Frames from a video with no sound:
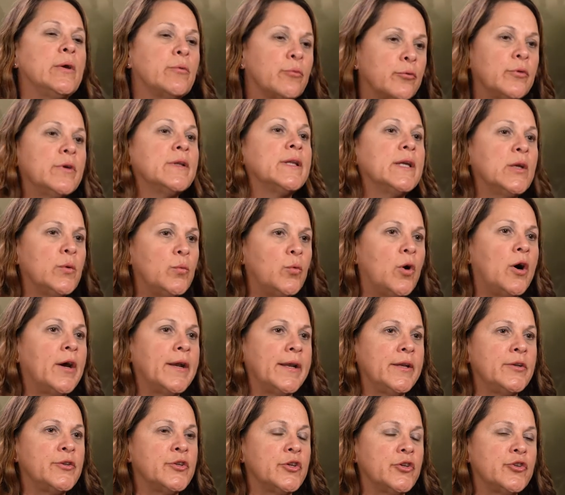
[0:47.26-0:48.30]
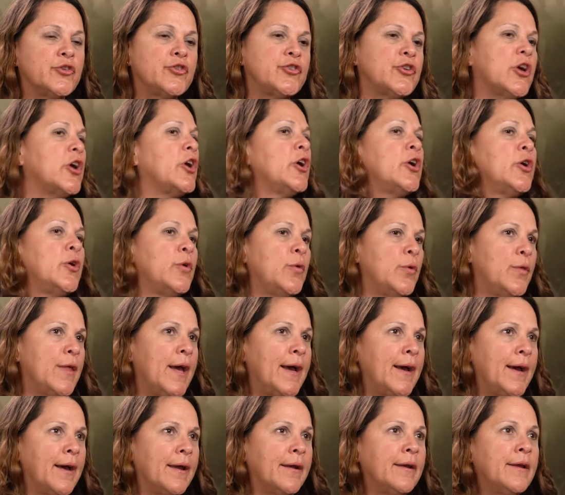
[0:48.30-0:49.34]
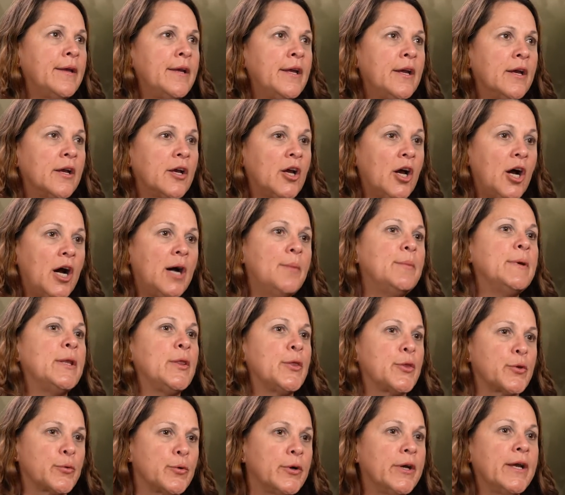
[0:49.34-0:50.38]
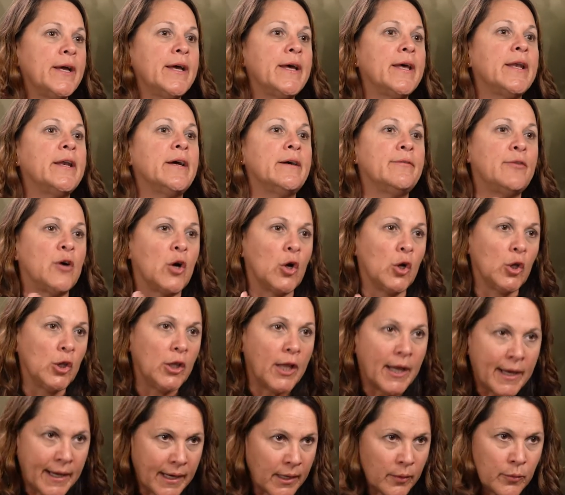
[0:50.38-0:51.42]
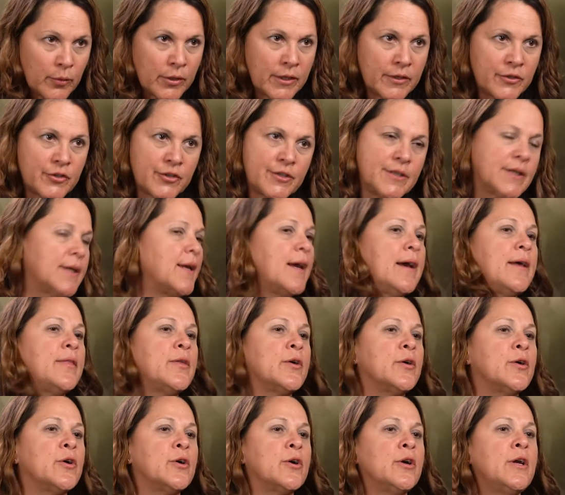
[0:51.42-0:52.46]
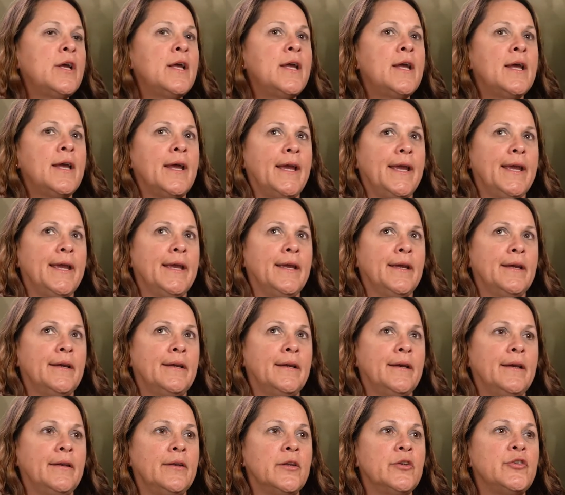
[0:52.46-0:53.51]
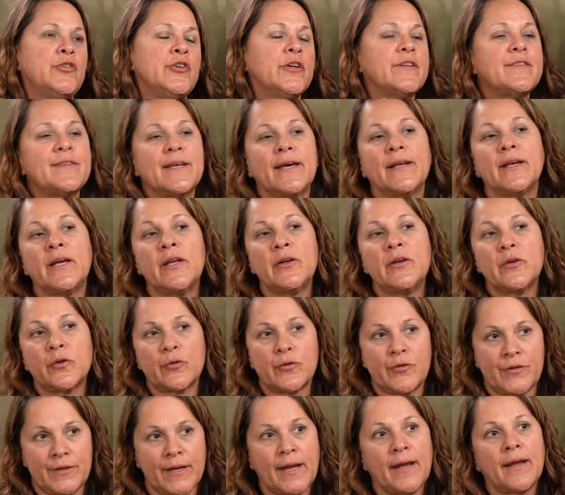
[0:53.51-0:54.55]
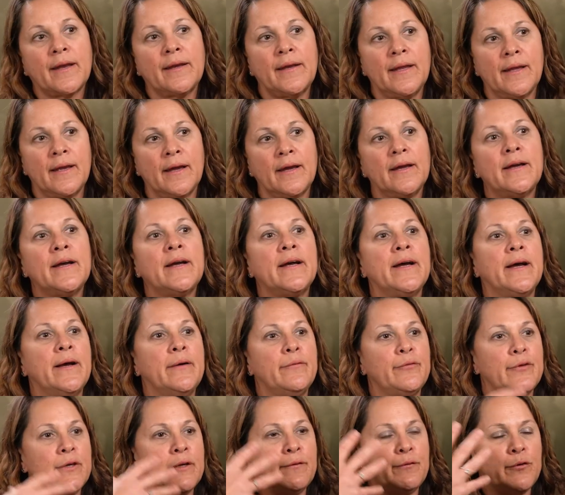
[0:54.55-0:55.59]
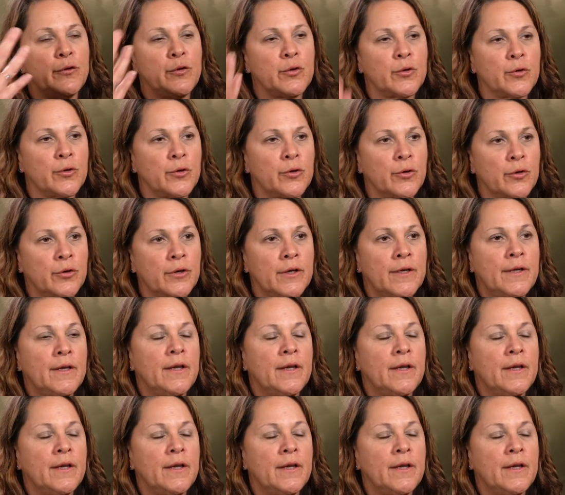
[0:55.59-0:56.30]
really wanted to show that common thread of our language together and just that understanding of if you're,